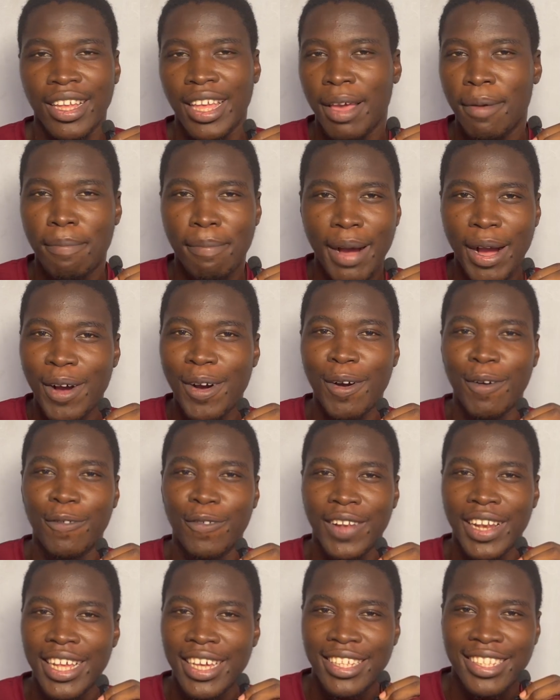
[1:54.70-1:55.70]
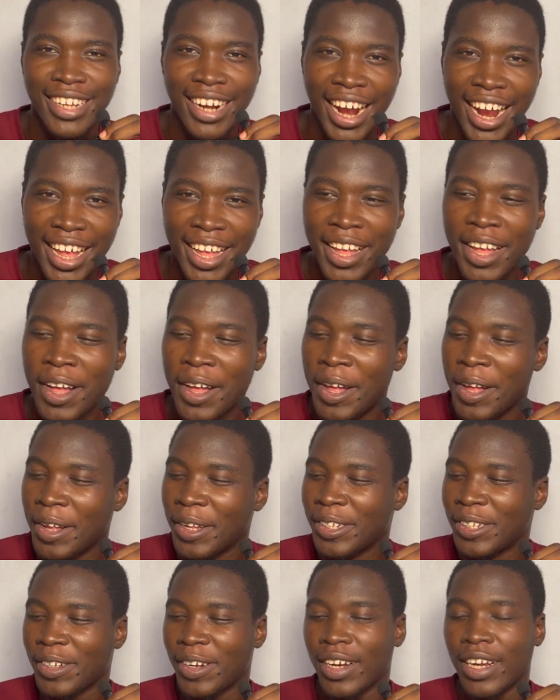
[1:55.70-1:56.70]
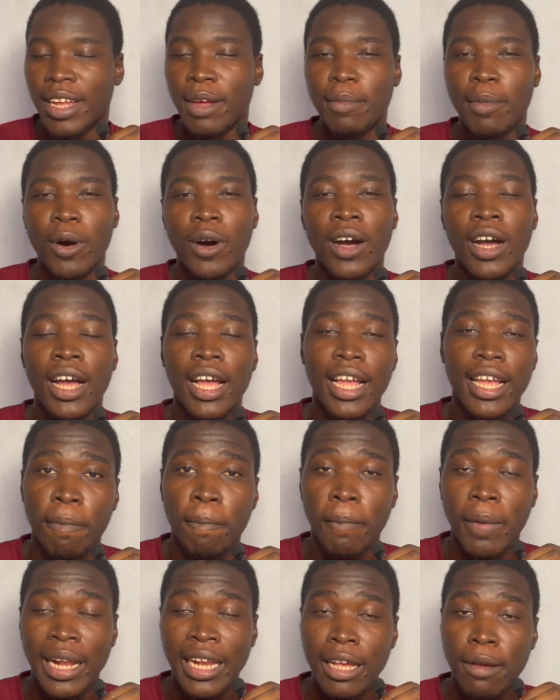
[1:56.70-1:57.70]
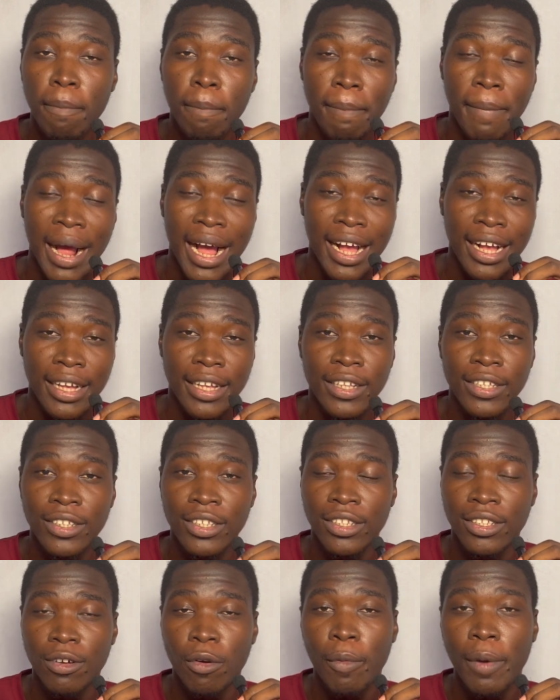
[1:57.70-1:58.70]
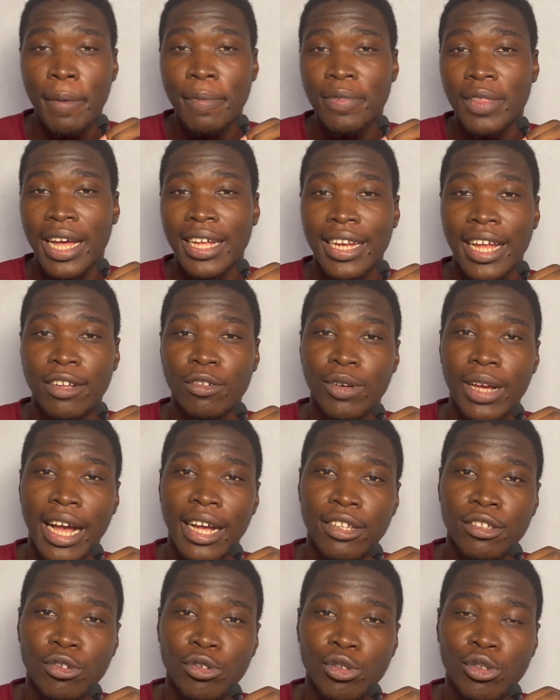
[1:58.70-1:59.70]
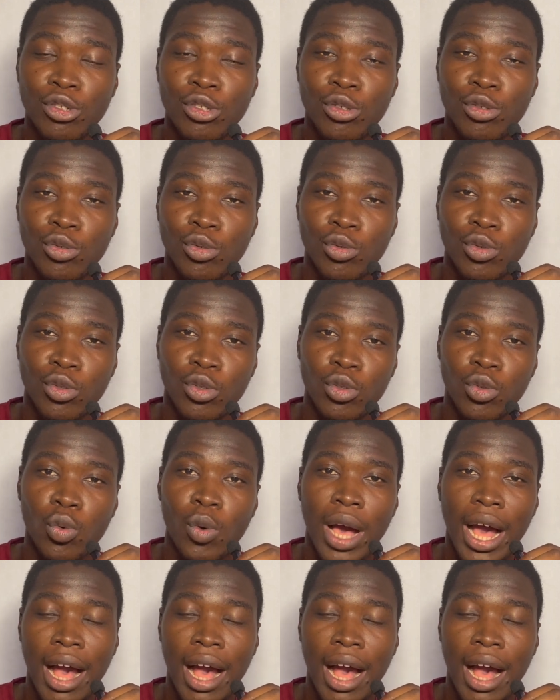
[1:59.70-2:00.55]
the bank of clicks, right? Sorry, but Clickbank is a website that you can use to do